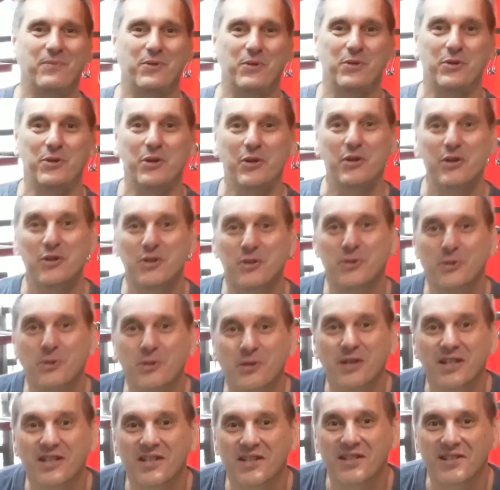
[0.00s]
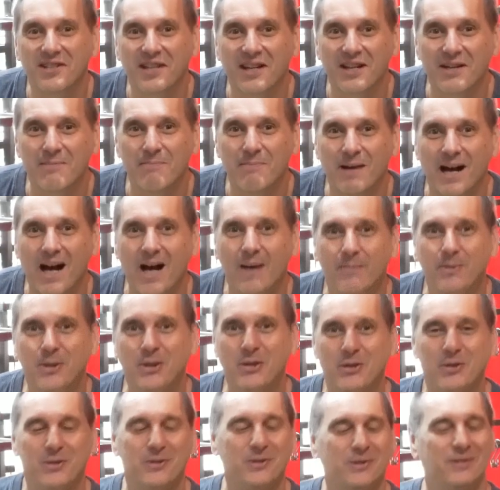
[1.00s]
use the hood as a second
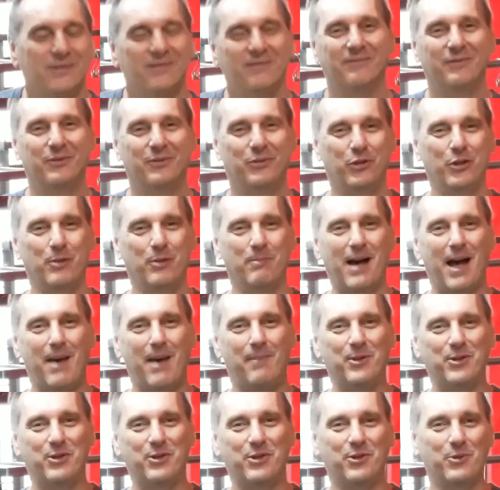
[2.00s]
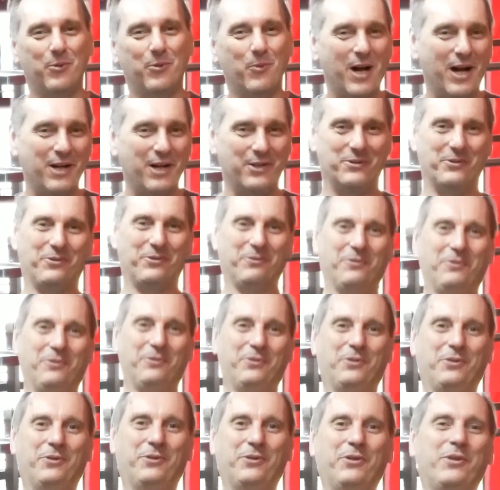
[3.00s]
barbecue. 2 barbecues in one.
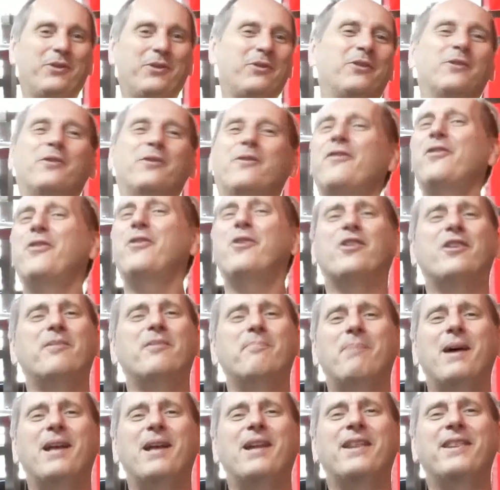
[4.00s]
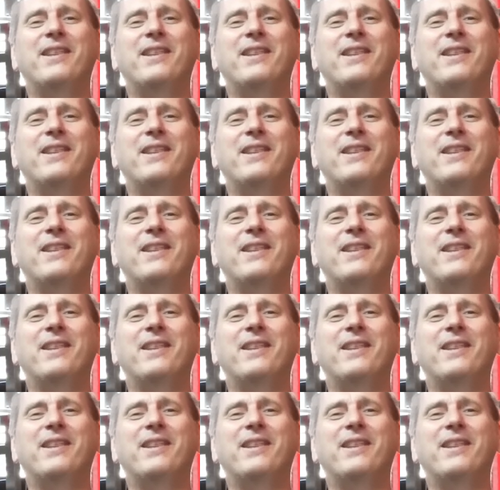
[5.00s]
You could have thought of a better